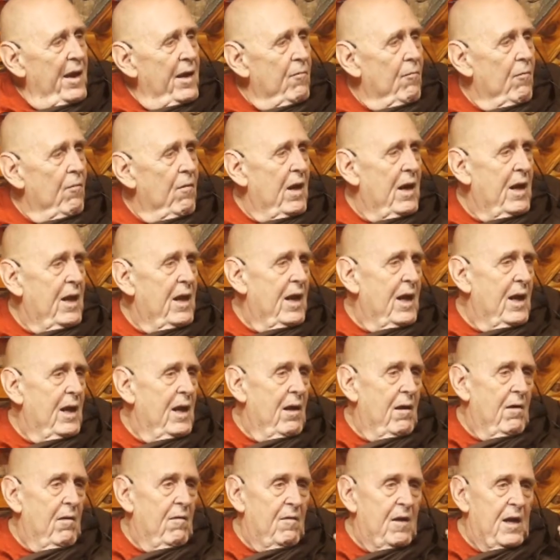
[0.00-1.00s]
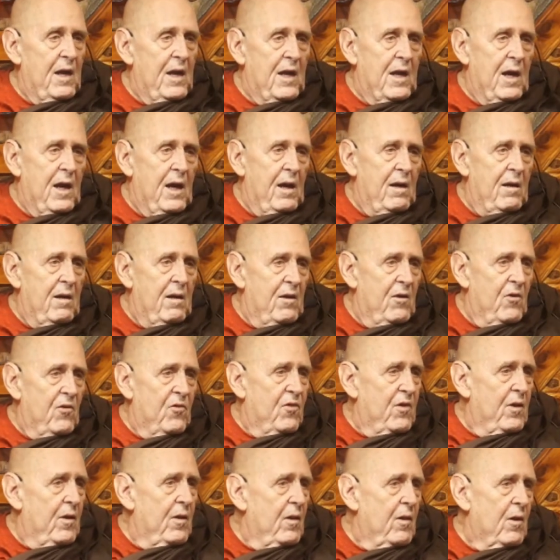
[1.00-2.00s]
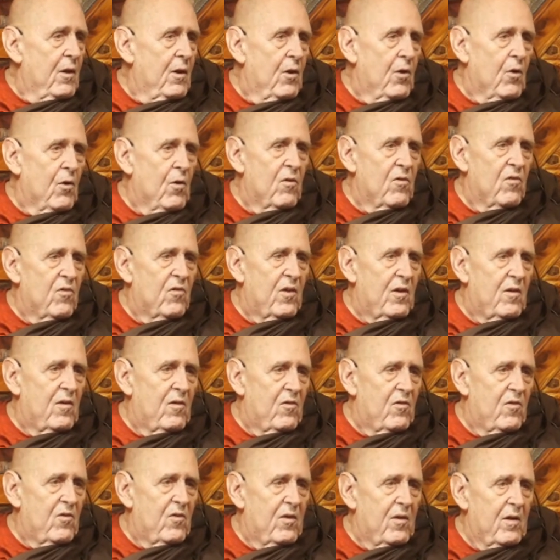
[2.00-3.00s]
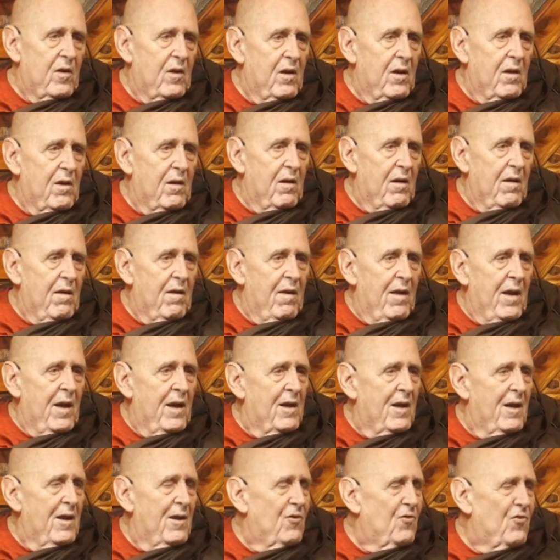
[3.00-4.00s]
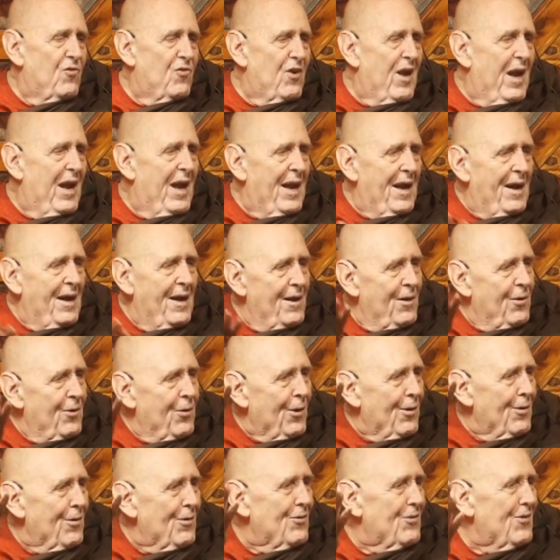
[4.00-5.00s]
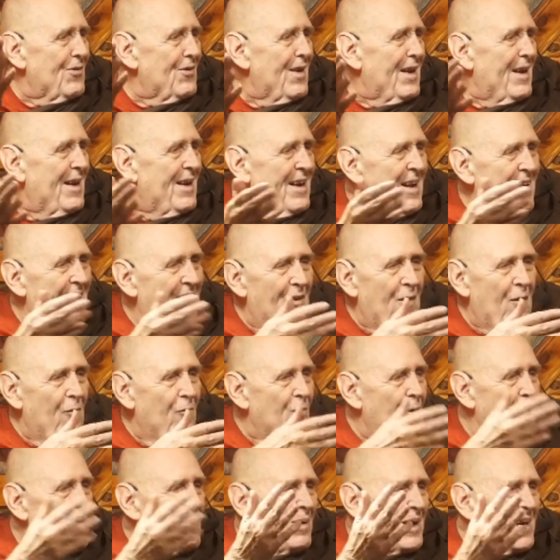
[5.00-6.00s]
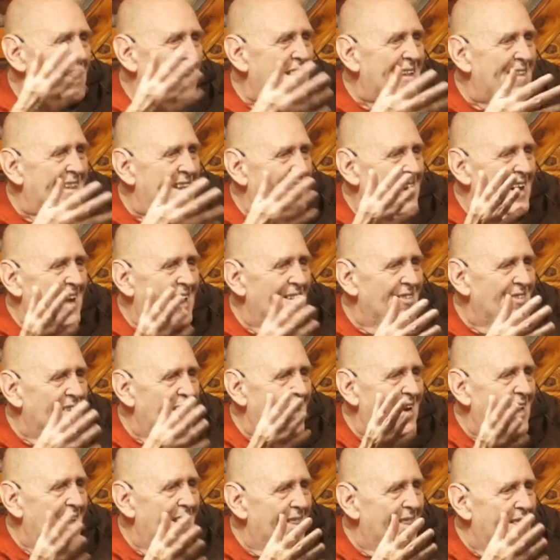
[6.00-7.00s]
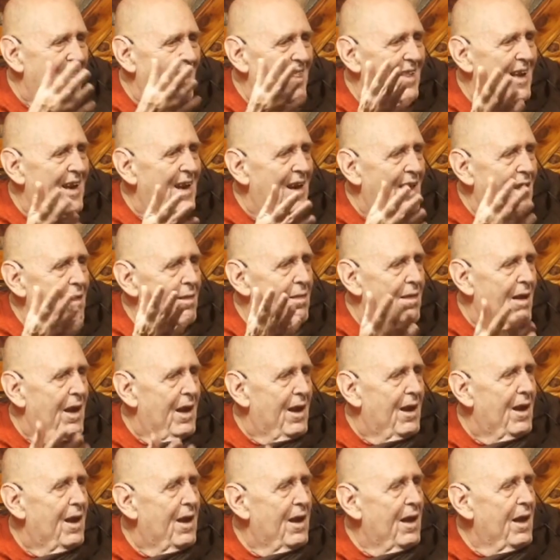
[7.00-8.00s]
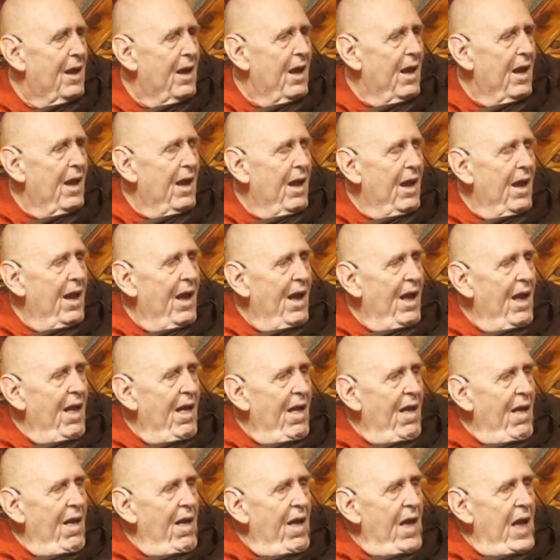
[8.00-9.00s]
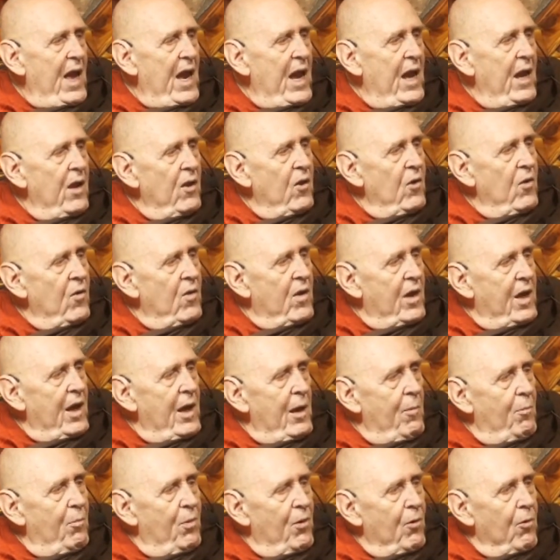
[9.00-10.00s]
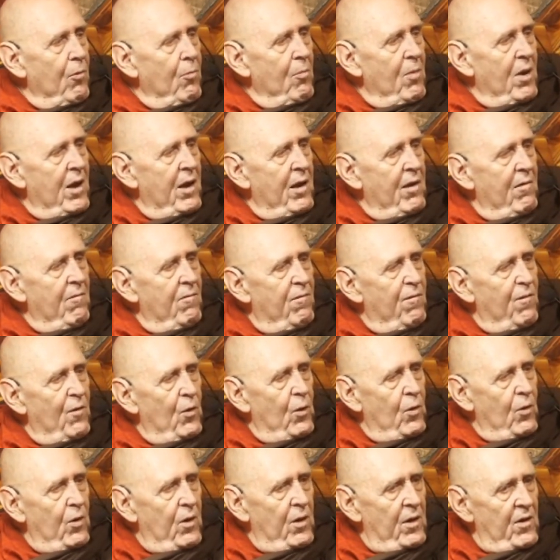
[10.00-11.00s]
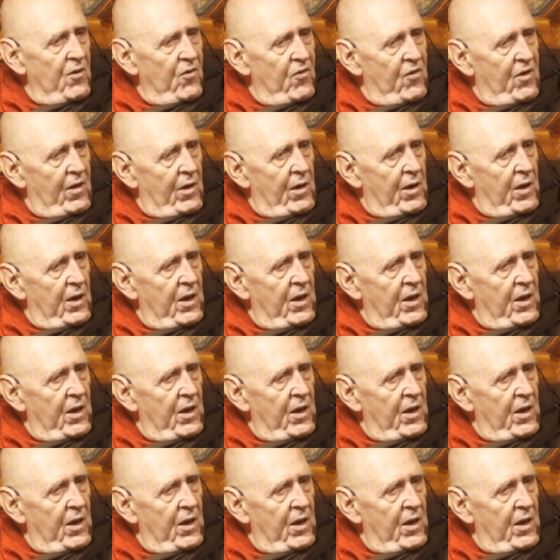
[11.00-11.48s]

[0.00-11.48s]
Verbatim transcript: And radiate loving kindness to the nurses and the janitors and everybody that has any, anything. And you keep your mind focused